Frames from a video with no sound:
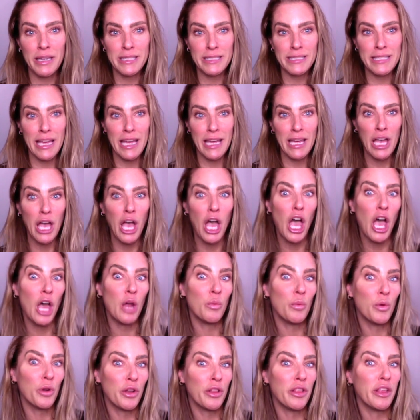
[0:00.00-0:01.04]
to say?
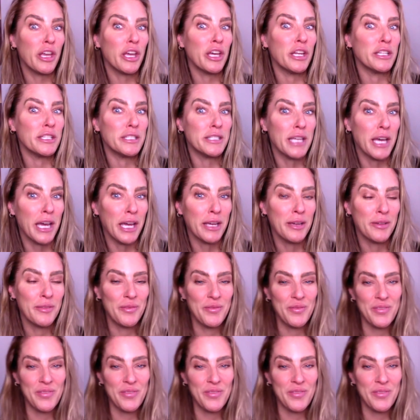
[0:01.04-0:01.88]
And what are they going to say?